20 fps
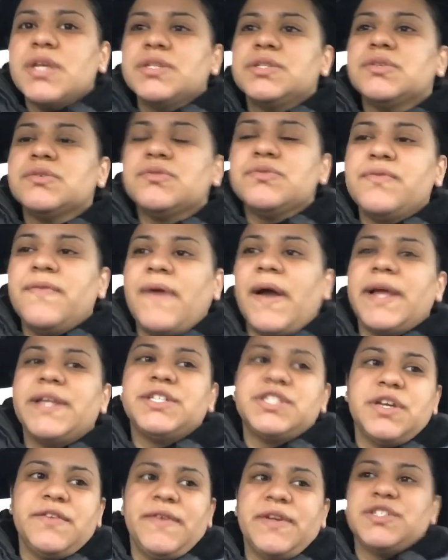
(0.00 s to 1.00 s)
So fine,
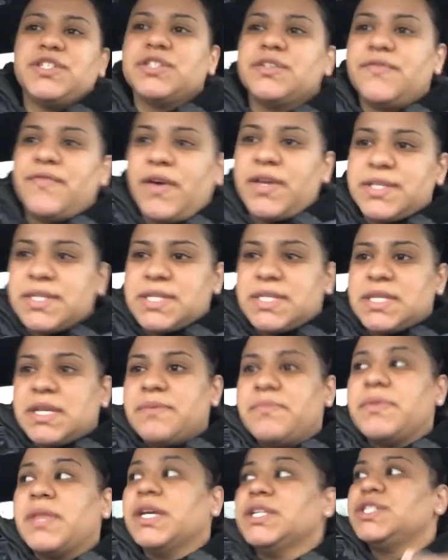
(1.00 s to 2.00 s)
she eventually falls
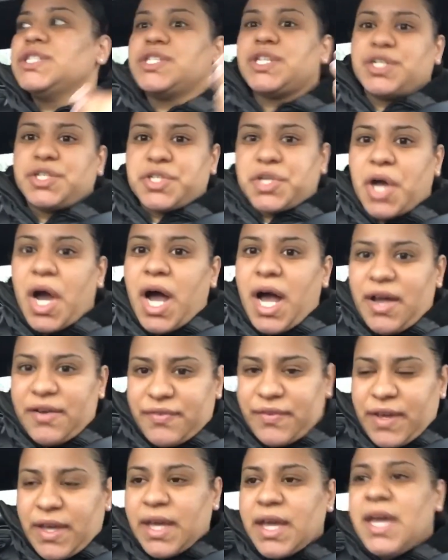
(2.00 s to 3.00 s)
asleep. And then she starts
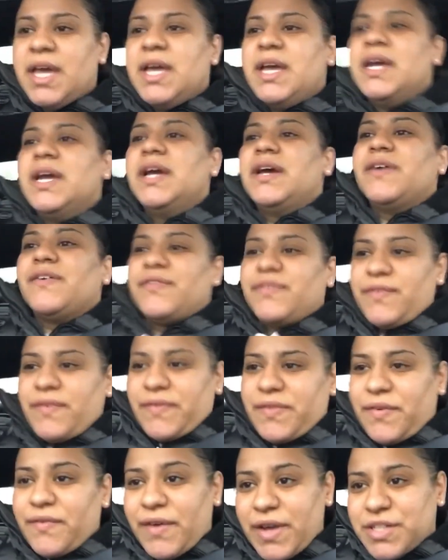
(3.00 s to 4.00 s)
coughing.
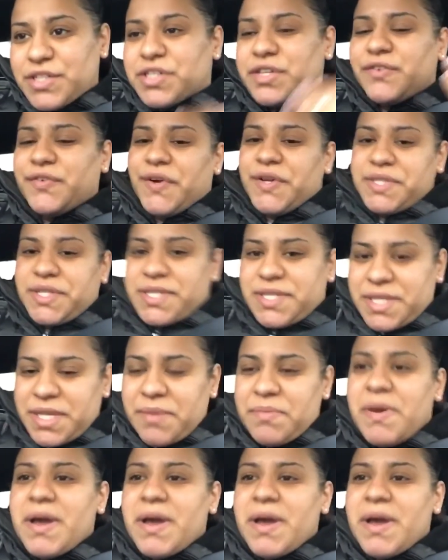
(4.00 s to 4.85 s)
Eventually falls asleep.